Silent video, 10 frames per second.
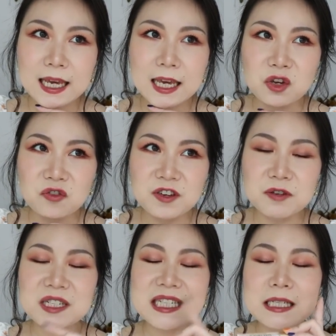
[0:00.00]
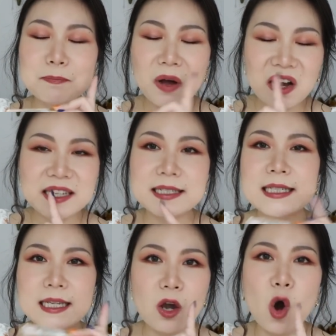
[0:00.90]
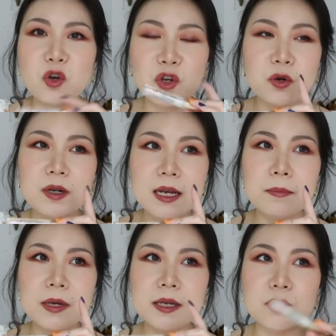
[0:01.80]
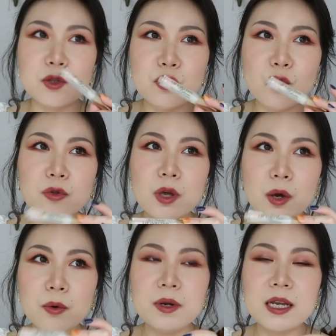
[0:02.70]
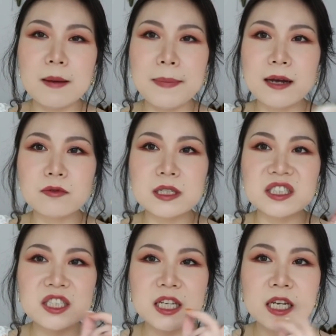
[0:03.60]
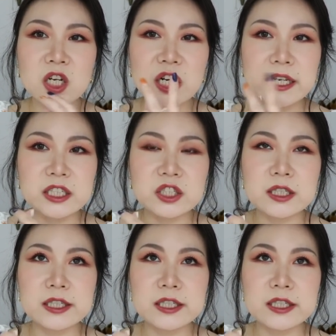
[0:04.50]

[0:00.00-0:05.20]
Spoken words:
You feel spicy on your lip. It's not only about the tinglings.